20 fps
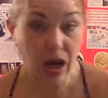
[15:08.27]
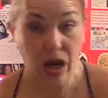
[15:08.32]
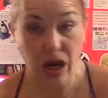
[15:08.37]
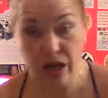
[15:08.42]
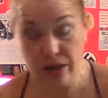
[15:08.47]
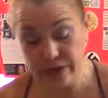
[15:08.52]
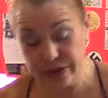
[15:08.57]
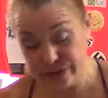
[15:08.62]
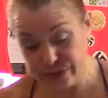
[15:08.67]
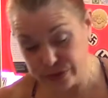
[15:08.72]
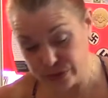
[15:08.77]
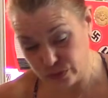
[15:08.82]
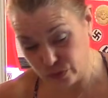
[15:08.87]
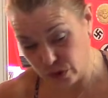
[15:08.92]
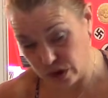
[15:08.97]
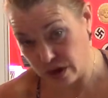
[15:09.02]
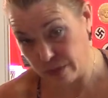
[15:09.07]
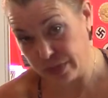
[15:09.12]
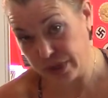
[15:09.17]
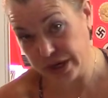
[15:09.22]
And this is
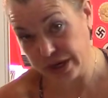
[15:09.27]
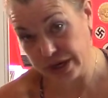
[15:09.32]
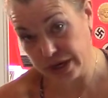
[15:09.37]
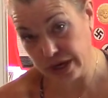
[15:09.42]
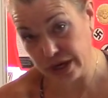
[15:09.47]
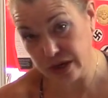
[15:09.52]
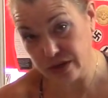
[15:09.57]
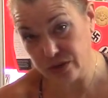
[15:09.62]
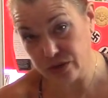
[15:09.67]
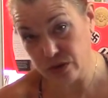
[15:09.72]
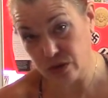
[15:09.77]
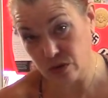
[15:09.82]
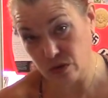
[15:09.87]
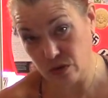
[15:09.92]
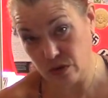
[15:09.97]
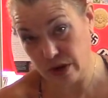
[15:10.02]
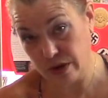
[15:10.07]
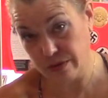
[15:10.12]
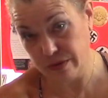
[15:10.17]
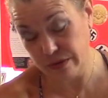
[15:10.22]
where I'm going to get
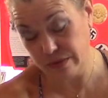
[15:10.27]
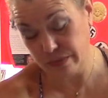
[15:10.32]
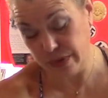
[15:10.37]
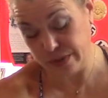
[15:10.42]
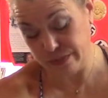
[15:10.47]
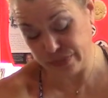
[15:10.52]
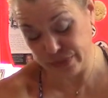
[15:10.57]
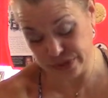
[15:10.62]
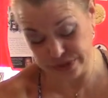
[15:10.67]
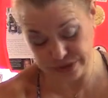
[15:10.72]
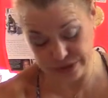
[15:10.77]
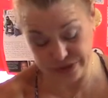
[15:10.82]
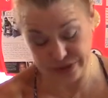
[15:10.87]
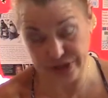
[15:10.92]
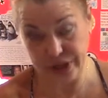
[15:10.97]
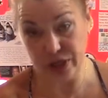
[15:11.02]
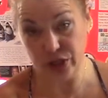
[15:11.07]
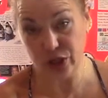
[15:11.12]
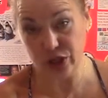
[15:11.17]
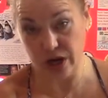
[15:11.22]
into my
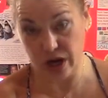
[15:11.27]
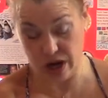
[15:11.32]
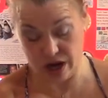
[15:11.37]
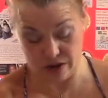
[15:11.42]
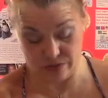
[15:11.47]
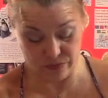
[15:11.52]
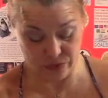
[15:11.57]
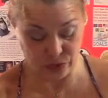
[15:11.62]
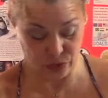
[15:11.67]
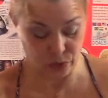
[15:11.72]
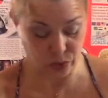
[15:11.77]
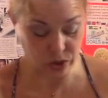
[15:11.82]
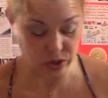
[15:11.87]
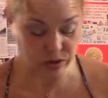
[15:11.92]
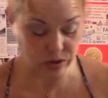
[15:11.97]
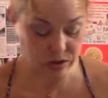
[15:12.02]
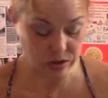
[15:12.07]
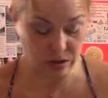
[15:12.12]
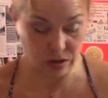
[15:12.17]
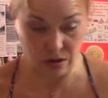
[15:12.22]
presentation
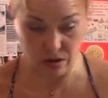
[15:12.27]
afterwards.